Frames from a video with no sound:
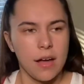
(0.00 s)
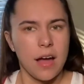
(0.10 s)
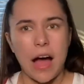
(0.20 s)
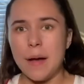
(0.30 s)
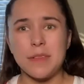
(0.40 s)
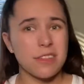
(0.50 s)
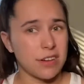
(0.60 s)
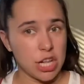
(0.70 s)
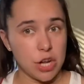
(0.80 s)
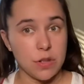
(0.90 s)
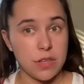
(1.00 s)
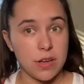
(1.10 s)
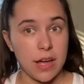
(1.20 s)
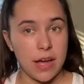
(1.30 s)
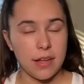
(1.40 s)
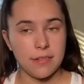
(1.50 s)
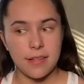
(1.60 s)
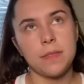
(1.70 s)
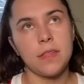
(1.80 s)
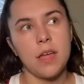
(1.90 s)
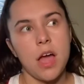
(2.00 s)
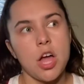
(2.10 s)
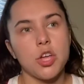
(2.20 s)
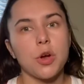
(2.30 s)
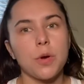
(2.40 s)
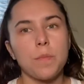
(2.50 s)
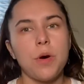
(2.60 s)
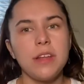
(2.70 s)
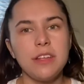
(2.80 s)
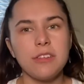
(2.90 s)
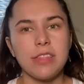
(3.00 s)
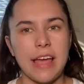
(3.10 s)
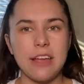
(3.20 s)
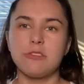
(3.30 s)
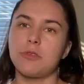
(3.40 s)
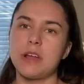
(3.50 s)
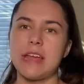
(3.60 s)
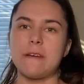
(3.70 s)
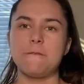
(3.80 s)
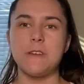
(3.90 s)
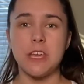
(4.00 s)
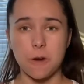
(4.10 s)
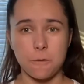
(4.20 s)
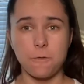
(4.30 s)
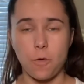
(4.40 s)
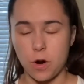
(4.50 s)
I'm just gonna show it to you guys. You're putting your legs sort of in a figure four